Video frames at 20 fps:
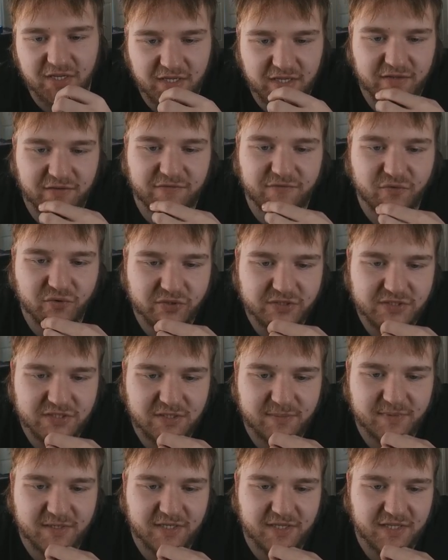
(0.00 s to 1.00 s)
It forces
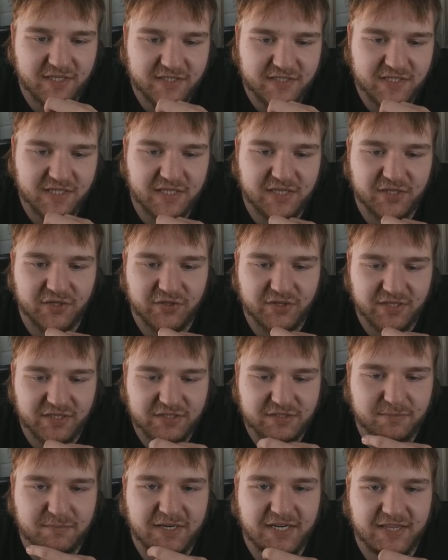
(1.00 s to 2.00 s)
them into this to clear
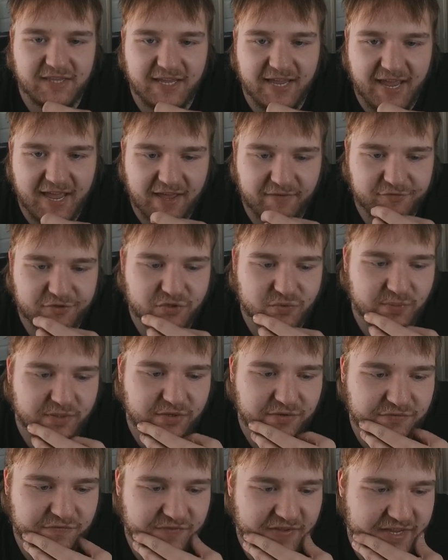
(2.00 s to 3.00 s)
this, meaning they have to swing
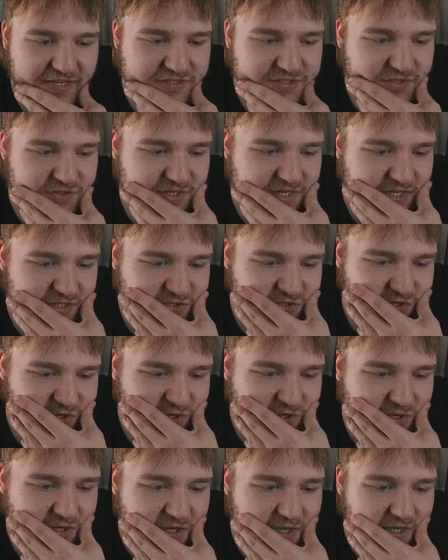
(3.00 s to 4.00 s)
our face on the next
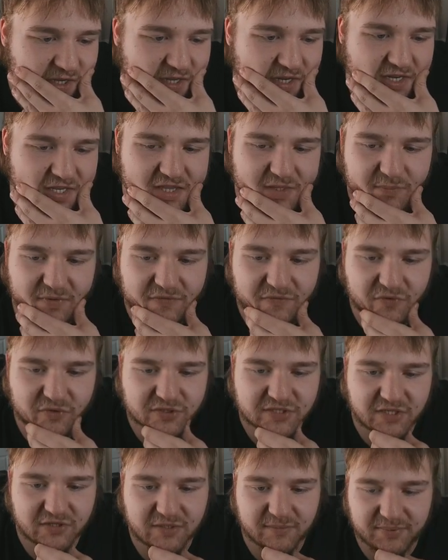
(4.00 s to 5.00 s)
turn, and then we
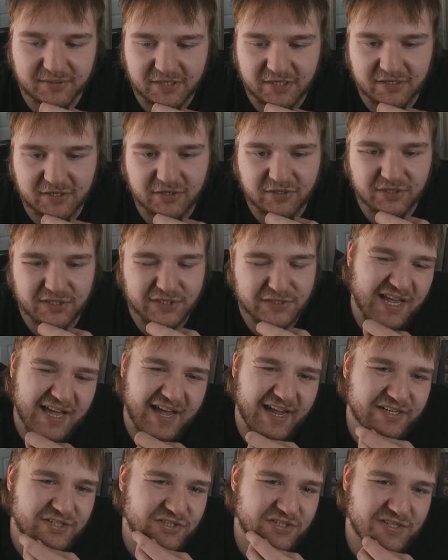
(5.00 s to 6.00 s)
force out the blocker. Because
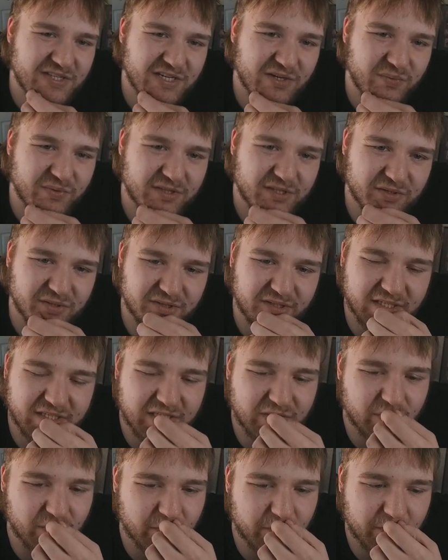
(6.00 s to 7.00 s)
I just think with the
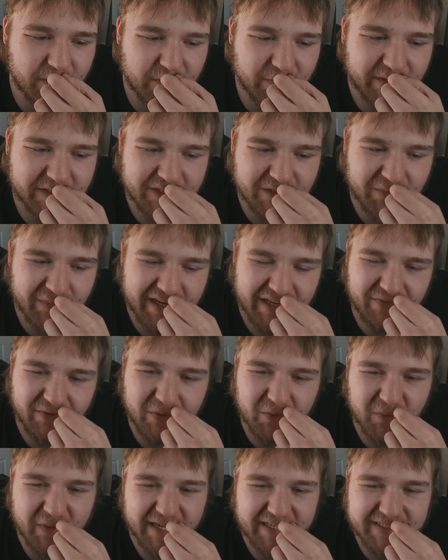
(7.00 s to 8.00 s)
Lucky Roo, there wasn't a way if we
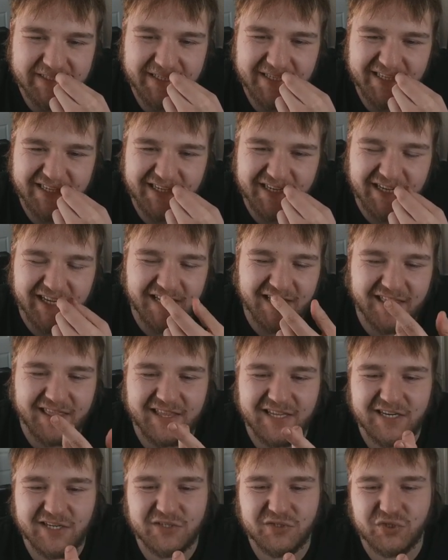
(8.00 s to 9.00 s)
rest it,
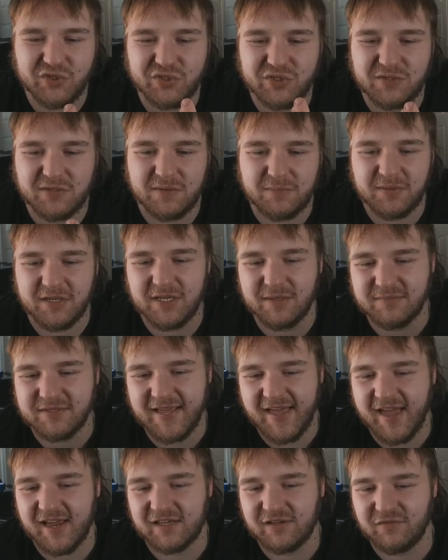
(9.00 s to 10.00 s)
then it just becomes
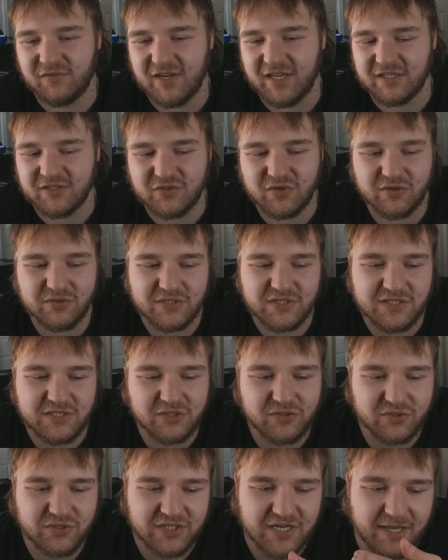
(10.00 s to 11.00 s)
active next turn,
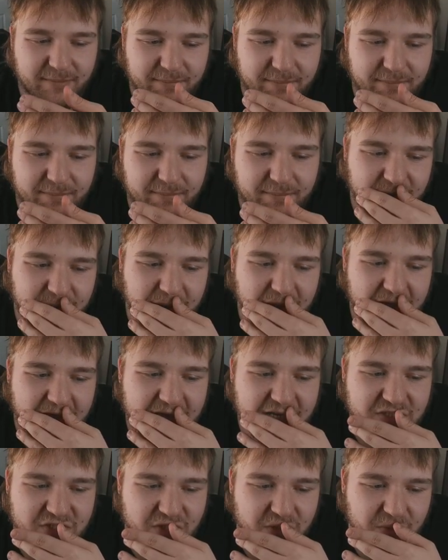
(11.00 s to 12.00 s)
still stopping that
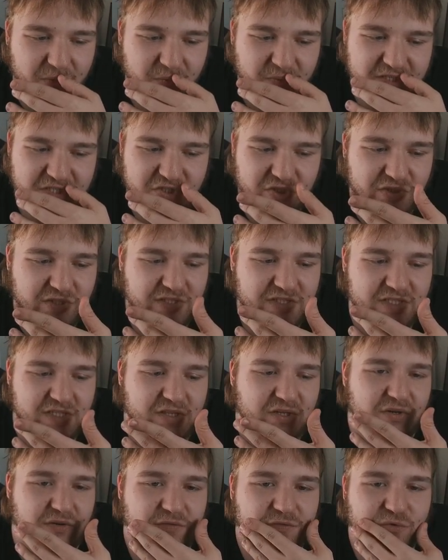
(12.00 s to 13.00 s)
play. So we shouldn't sit
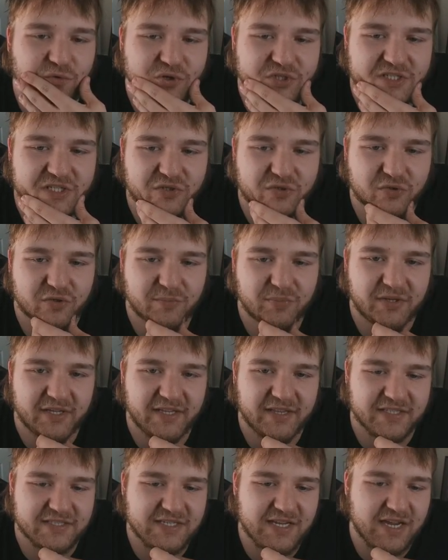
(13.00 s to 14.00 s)
there and force into a play
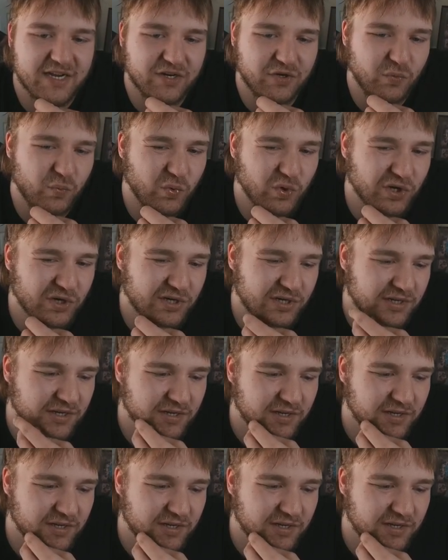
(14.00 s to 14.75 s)
that's not going to work.